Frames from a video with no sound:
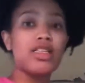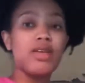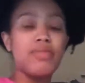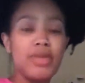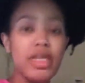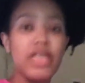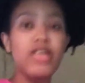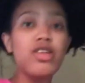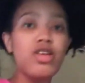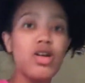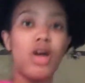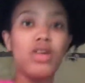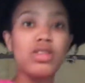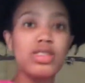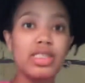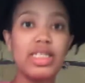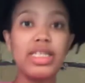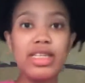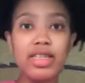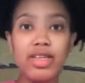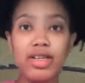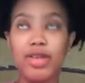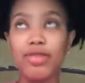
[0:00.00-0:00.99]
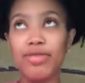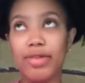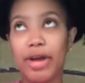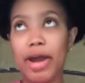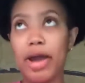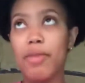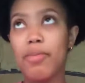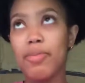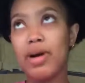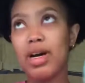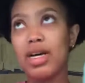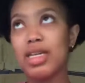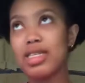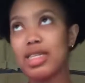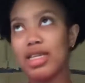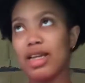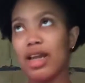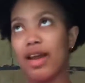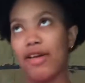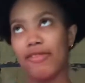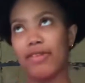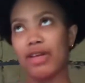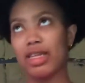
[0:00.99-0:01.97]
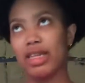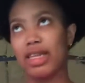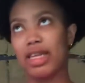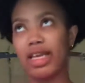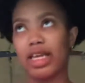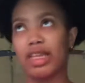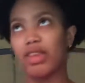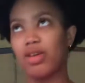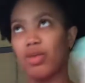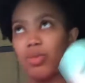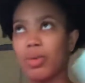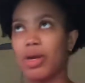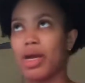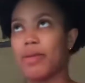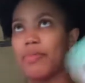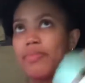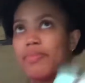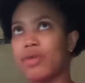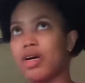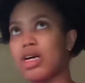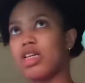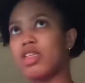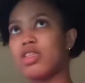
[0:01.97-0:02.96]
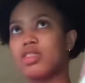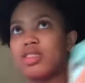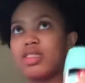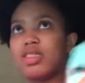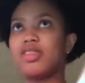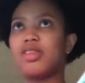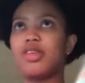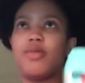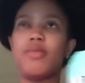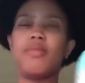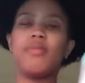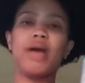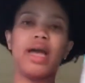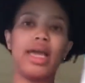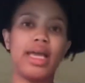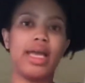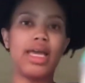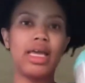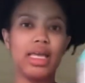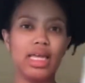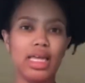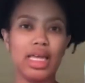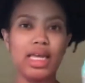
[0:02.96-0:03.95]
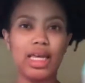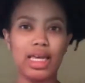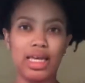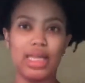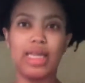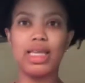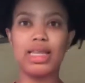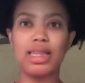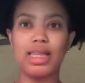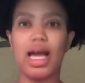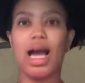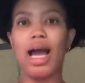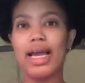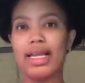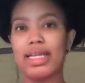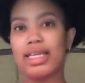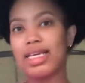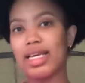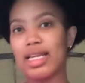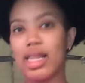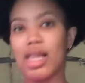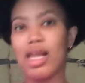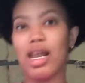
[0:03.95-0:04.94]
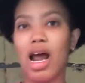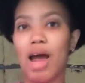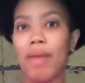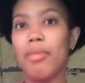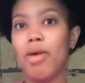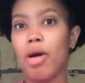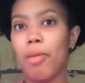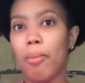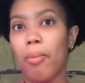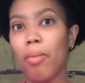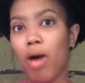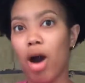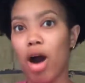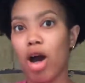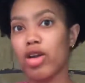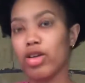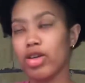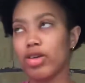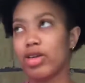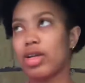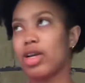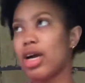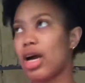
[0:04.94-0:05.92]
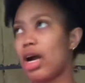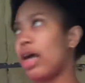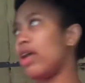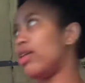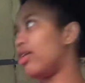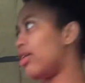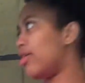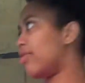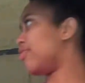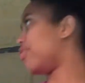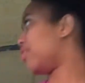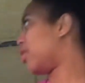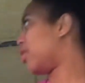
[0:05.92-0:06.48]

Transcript: I mean, y'all see the gray bus and everything, the white bus. You might get the idea that I'm a modern kind of